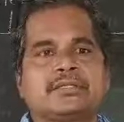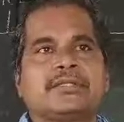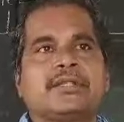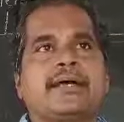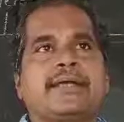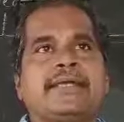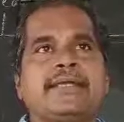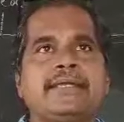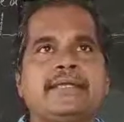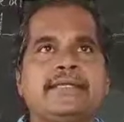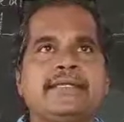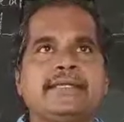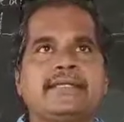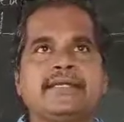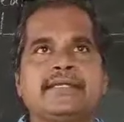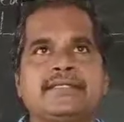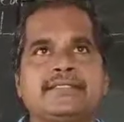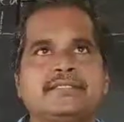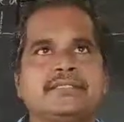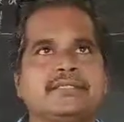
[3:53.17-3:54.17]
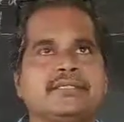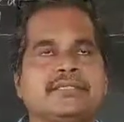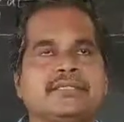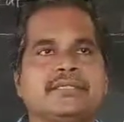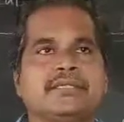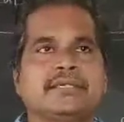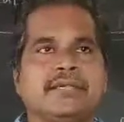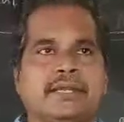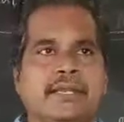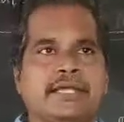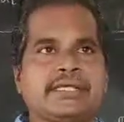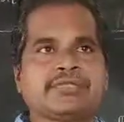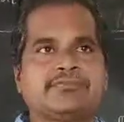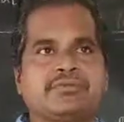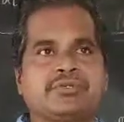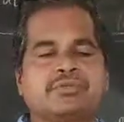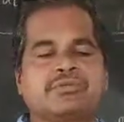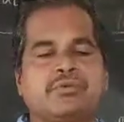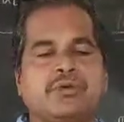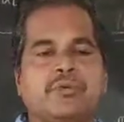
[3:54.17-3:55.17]
The heat energy
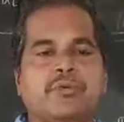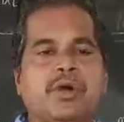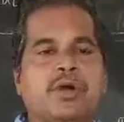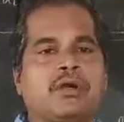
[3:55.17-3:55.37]
transfers from